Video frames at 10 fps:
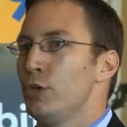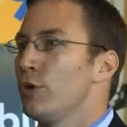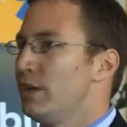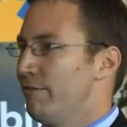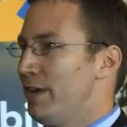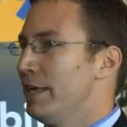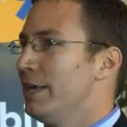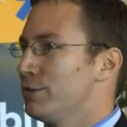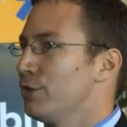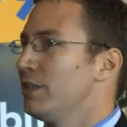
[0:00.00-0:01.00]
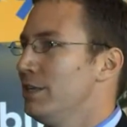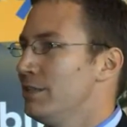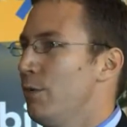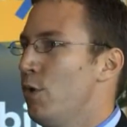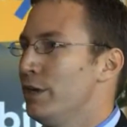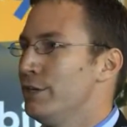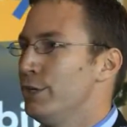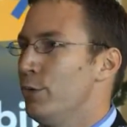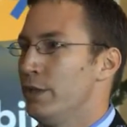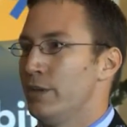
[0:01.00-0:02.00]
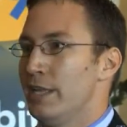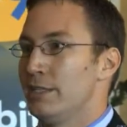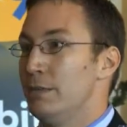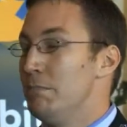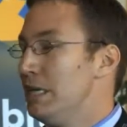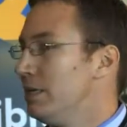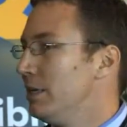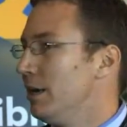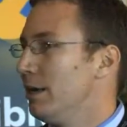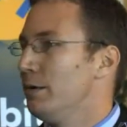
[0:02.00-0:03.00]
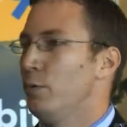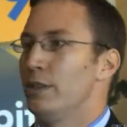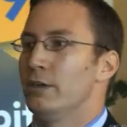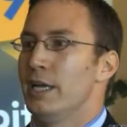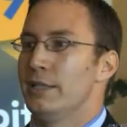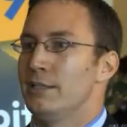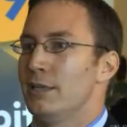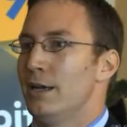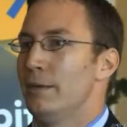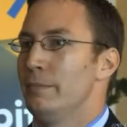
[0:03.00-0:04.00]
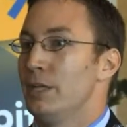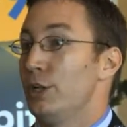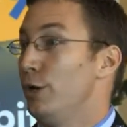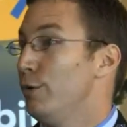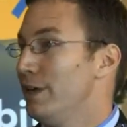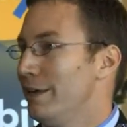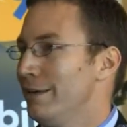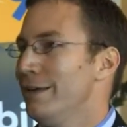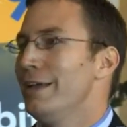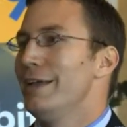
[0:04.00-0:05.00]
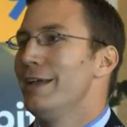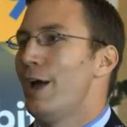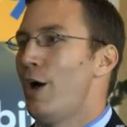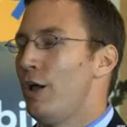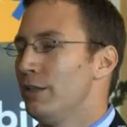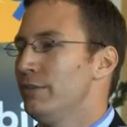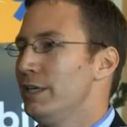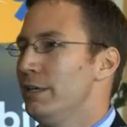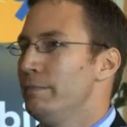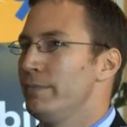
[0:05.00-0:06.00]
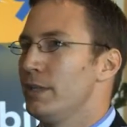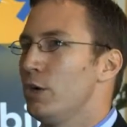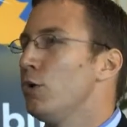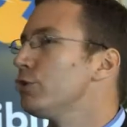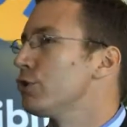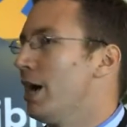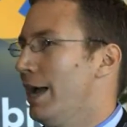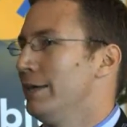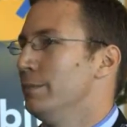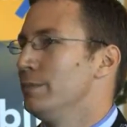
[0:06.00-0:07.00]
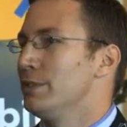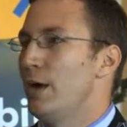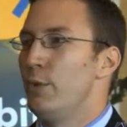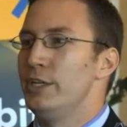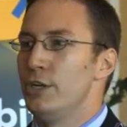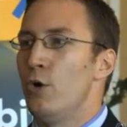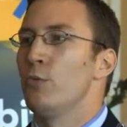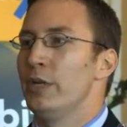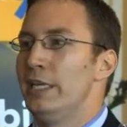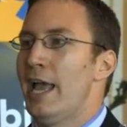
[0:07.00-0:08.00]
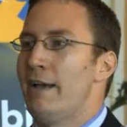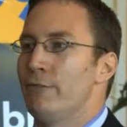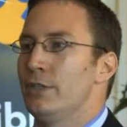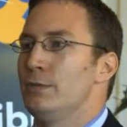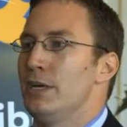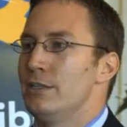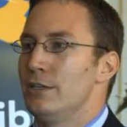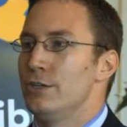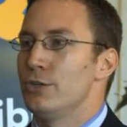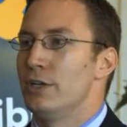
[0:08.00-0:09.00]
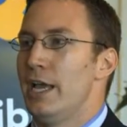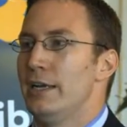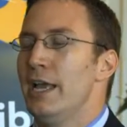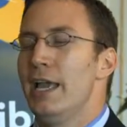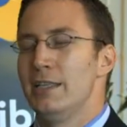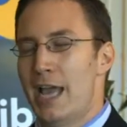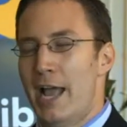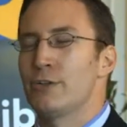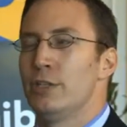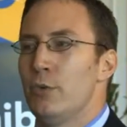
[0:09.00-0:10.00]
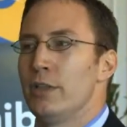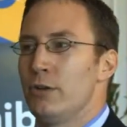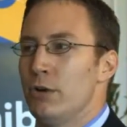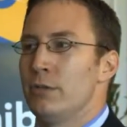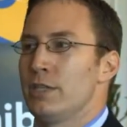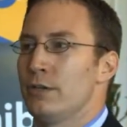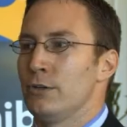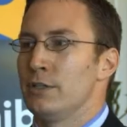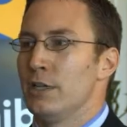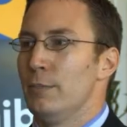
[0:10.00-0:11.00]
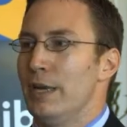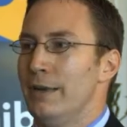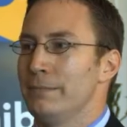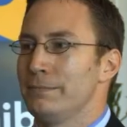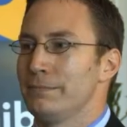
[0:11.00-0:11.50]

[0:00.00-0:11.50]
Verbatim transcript: you're going to find extra things they want to do, whether that's in media, whether that's um, clothing, all of the culture items that we don't really have for the space industry yet is actually where the growth sector is going to be.